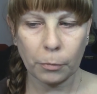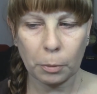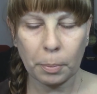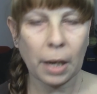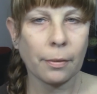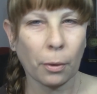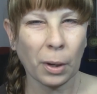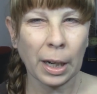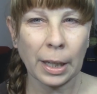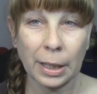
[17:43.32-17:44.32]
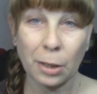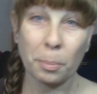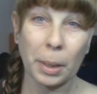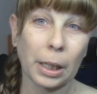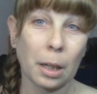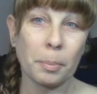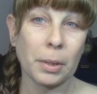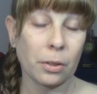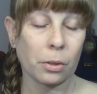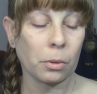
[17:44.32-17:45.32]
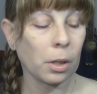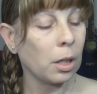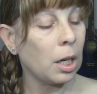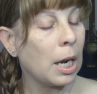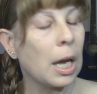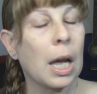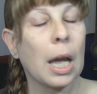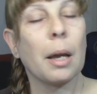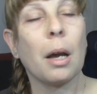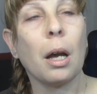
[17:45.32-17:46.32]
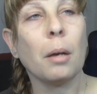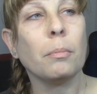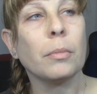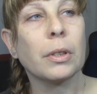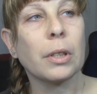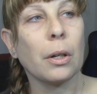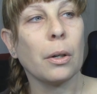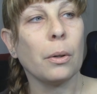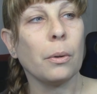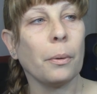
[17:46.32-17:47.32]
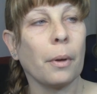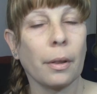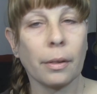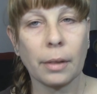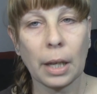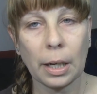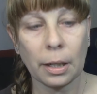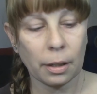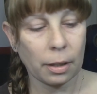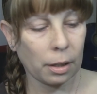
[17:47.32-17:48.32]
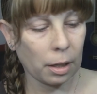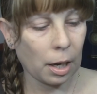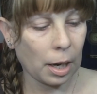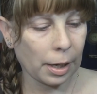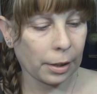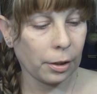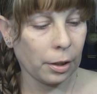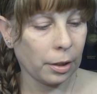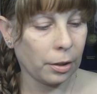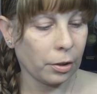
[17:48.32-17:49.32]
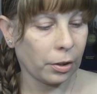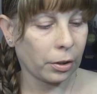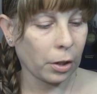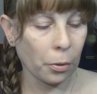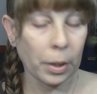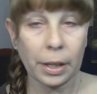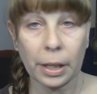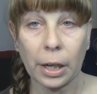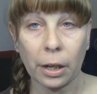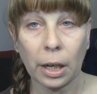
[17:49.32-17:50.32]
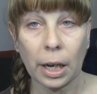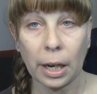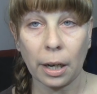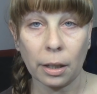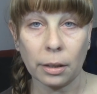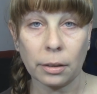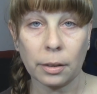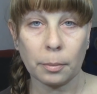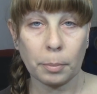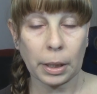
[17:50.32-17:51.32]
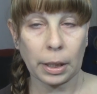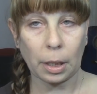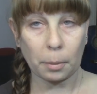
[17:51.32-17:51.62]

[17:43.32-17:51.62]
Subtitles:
you pay for it and then you pick it up in store. So that I could just go in there and pick it